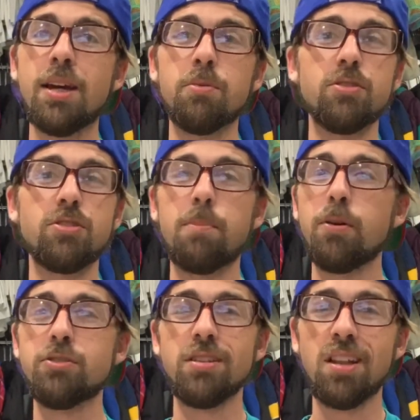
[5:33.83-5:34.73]
I'm going to start
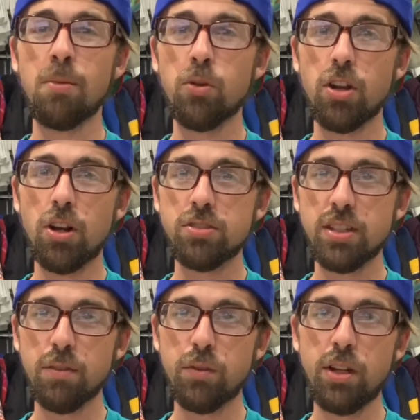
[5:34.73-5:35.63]
posting a lot more yard
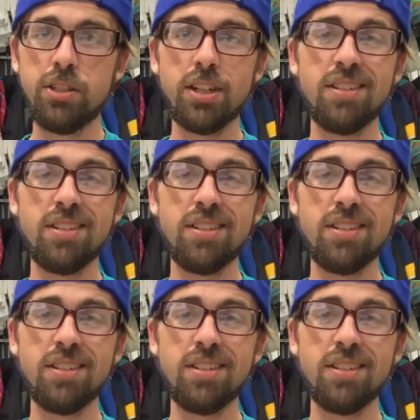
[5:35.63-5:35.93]
sale footage.